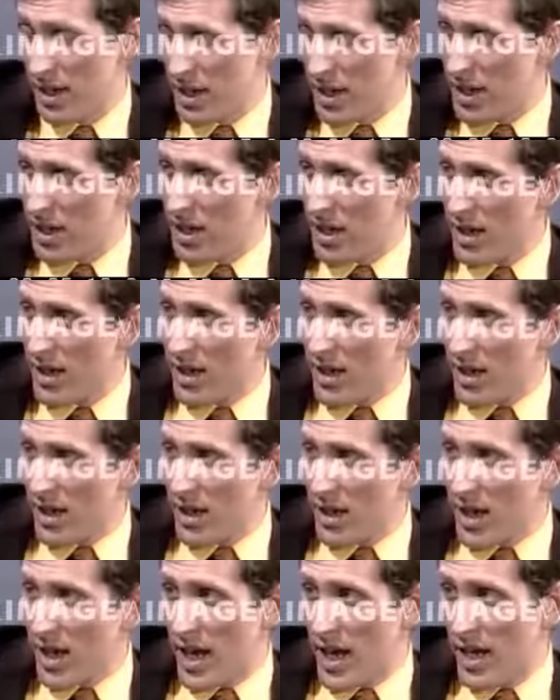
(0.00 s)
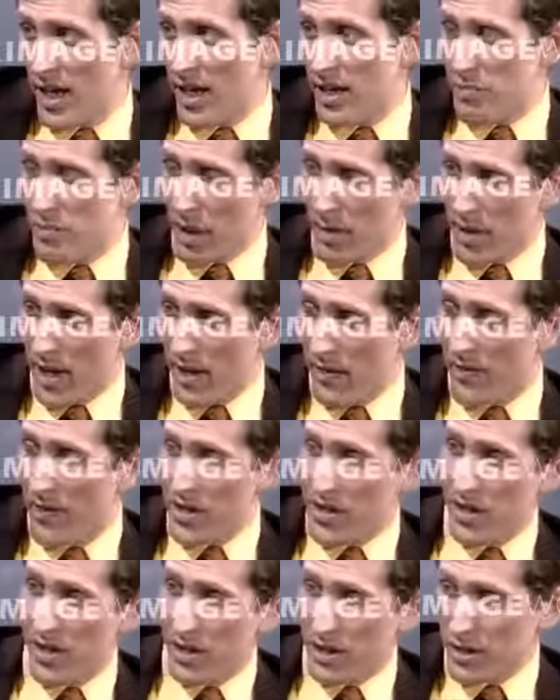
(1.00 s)
Wow. And, and are you doing probably got a
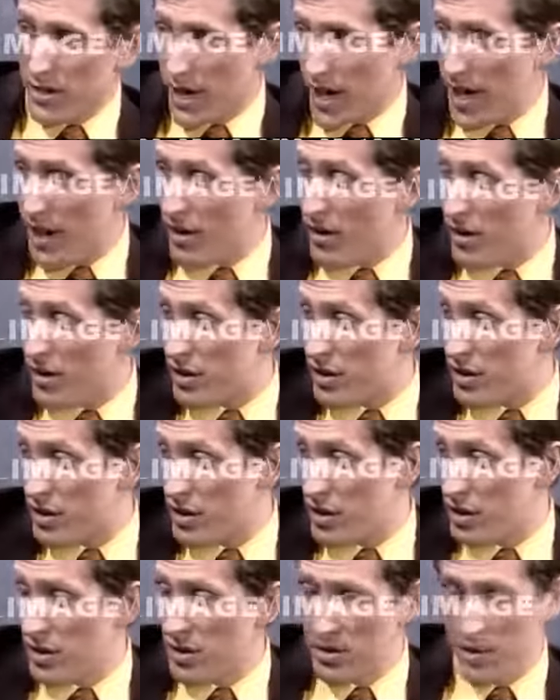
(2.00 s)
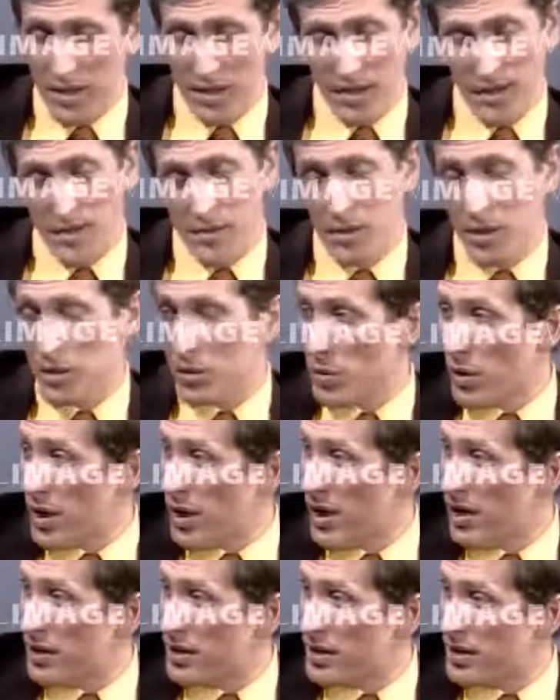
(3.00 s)
physical trainer or two, and who knows
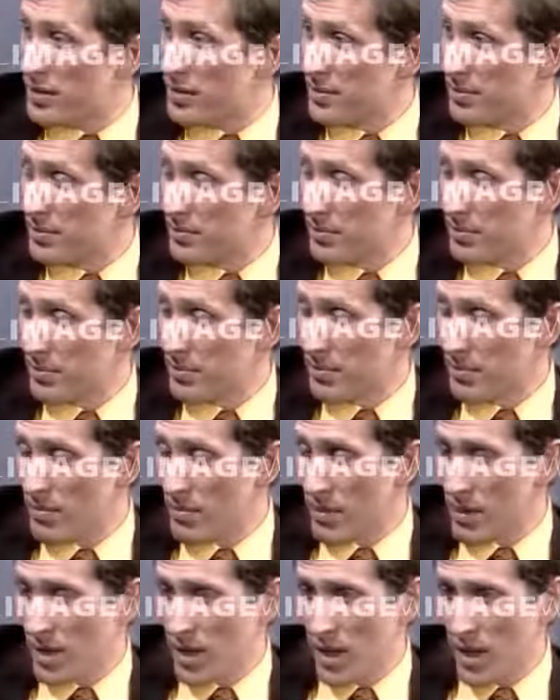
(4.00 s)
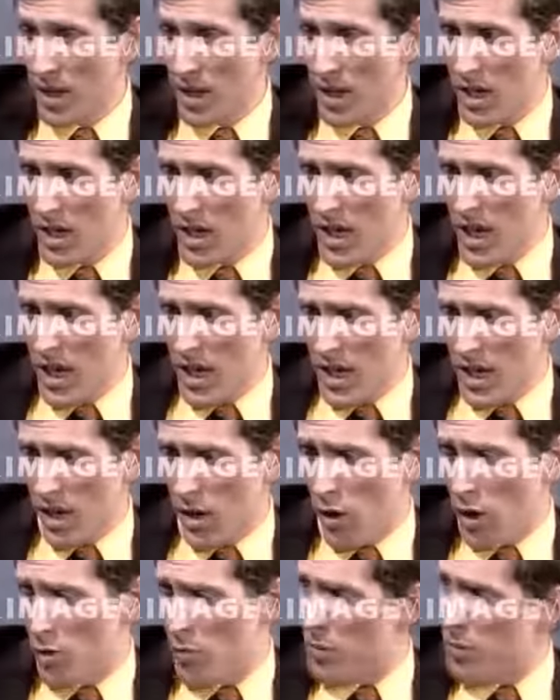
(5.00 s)
what else. Are you doing the same in a way, uh,
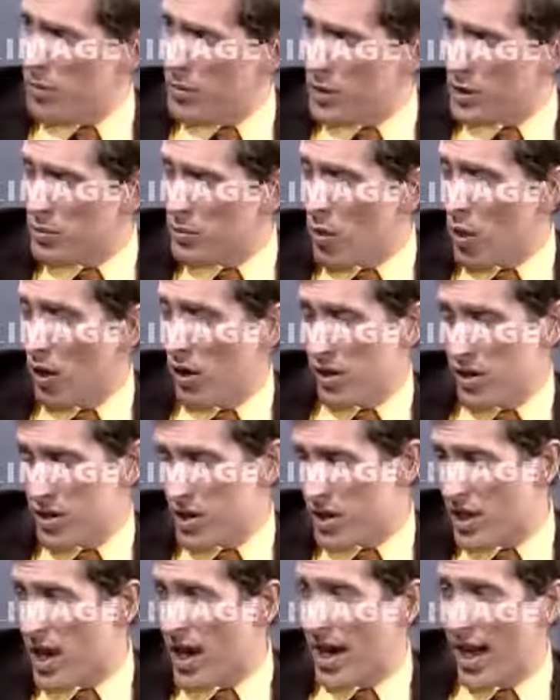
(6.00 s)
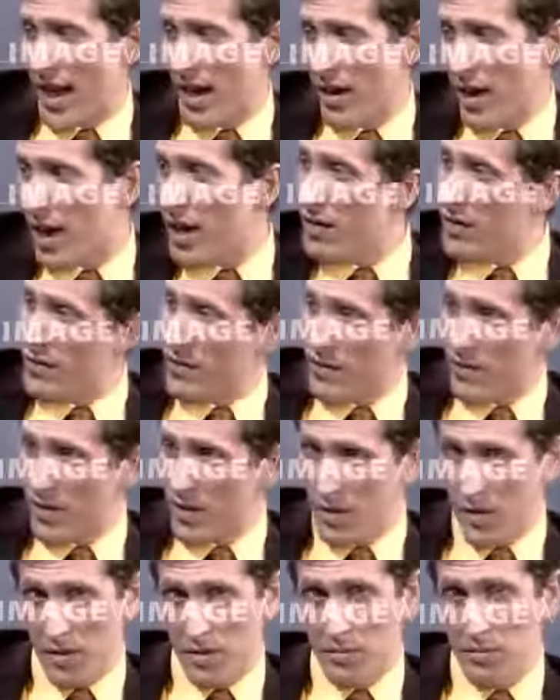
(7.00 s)
although you don't have smaller all smaller scale? I don't have
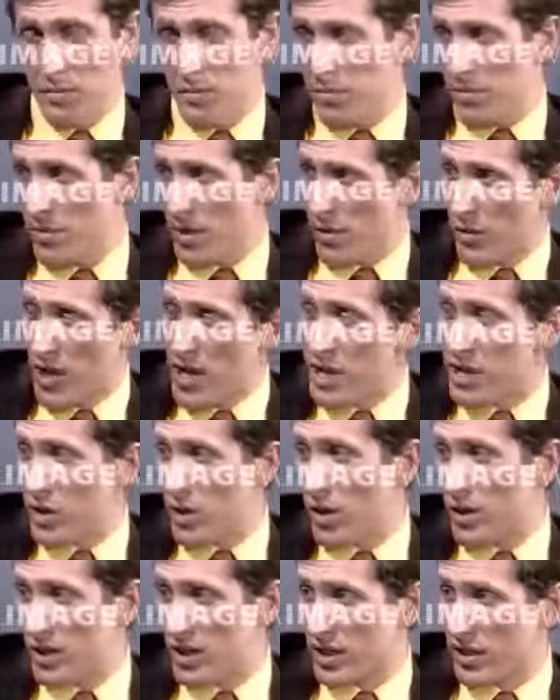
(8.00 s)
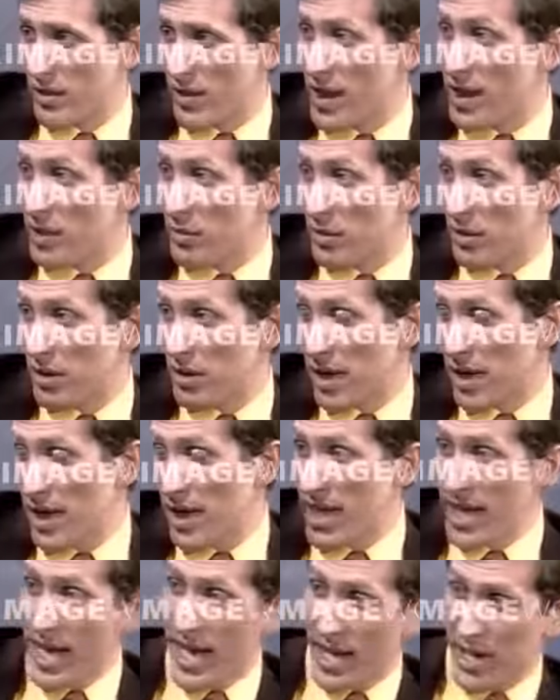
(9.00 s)
mm, the resources available that
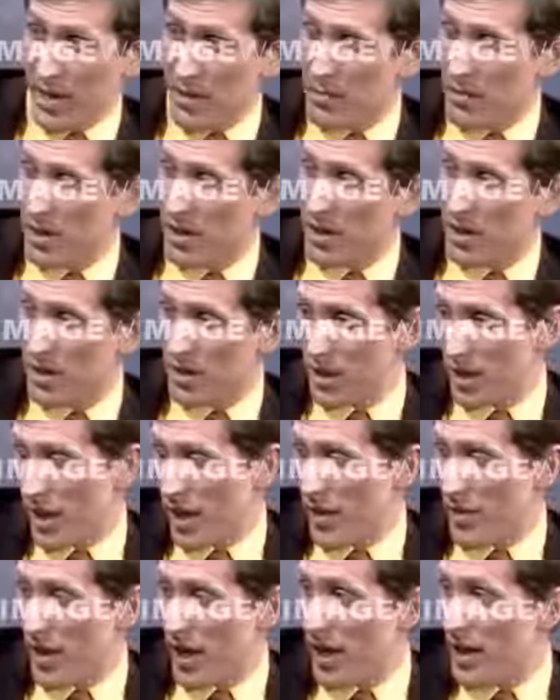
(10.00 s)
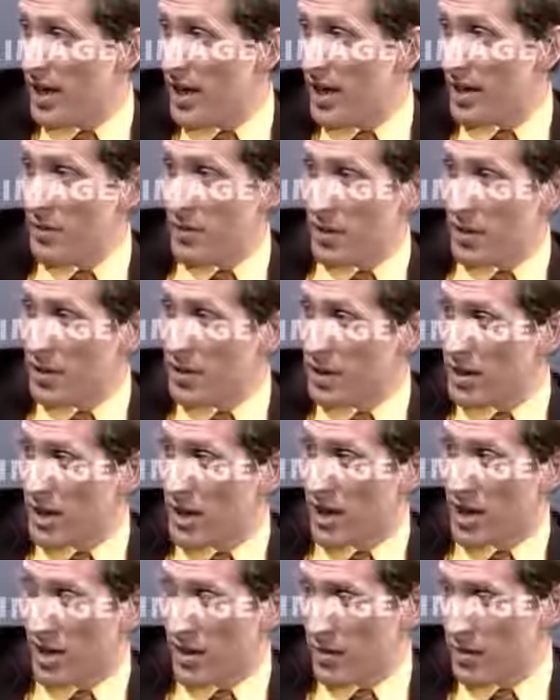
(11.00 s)
he has, but uh, I don't think I need them, you know, to
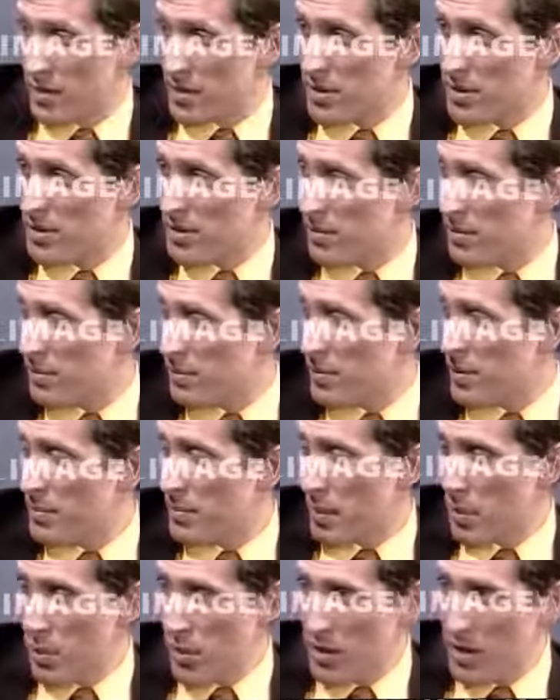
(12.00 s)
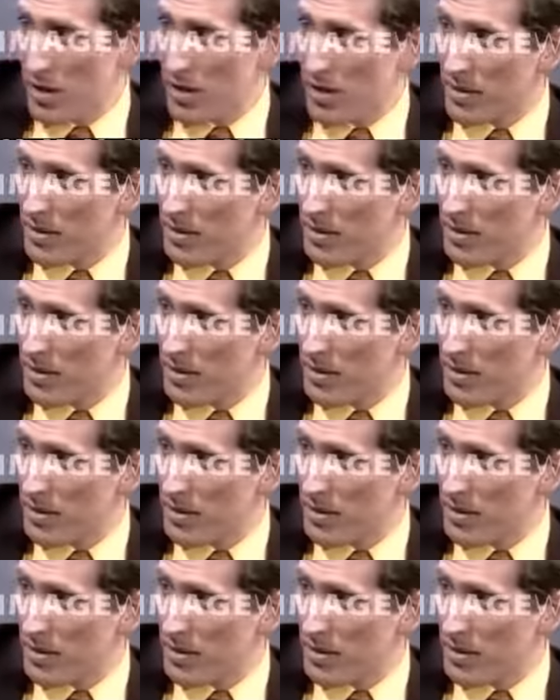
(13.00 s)
take care of him. So yeah. I'm not worried.